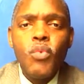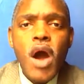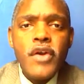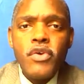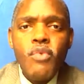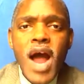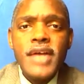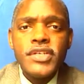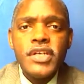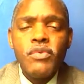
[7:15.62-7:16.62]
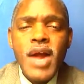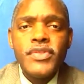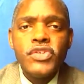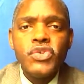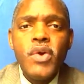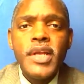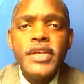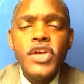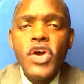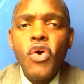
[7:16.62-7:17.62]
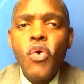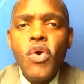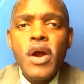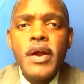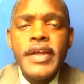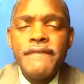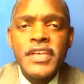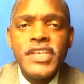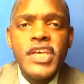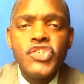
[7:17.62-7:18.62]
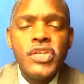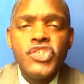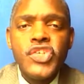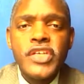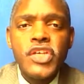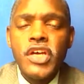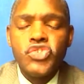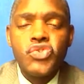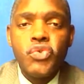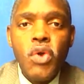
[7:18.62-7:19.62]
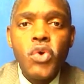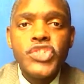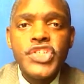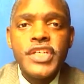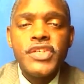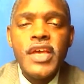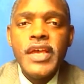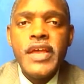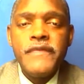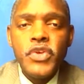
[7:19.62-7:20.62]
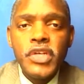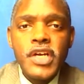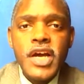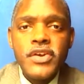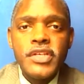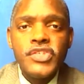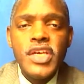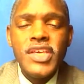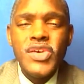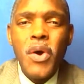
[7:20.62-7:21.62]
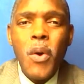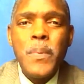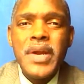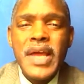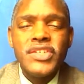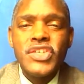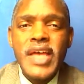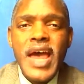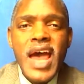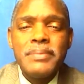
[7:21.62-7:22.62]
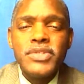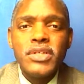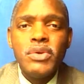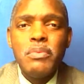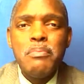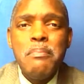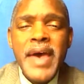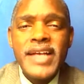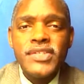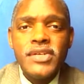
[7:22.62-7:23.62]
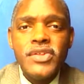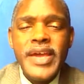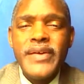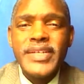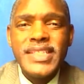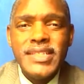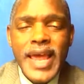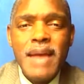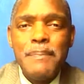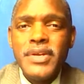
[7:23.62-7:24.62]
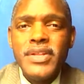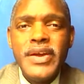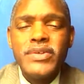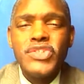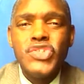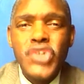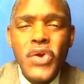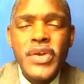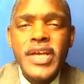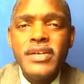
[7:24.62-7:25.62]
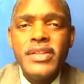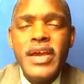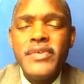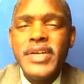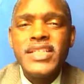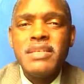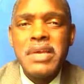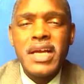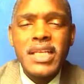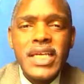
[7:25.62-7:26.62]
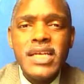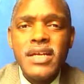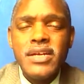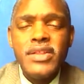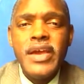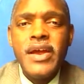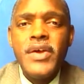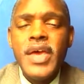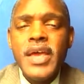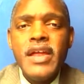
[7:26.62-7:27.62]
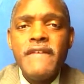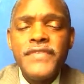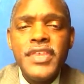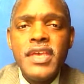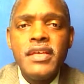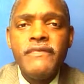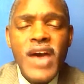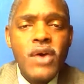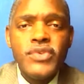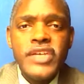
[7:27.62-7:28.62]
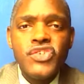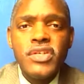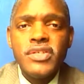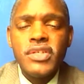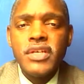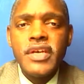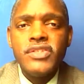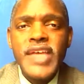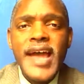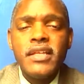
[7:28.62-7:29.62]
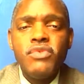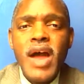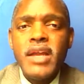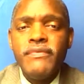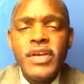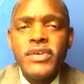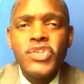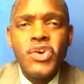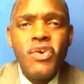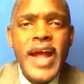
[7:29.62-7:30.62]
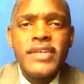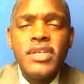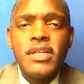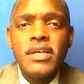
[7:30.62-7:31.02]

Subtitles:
water rot around the toilet, or if the kitchen is just atrocious. If you look under the sink, you open it, and it's just an absolute mess under there. It's damp under there. It's dirty under there. It needs to be cleaned under there. If the foundation doesn't look exactly right, if there's cracks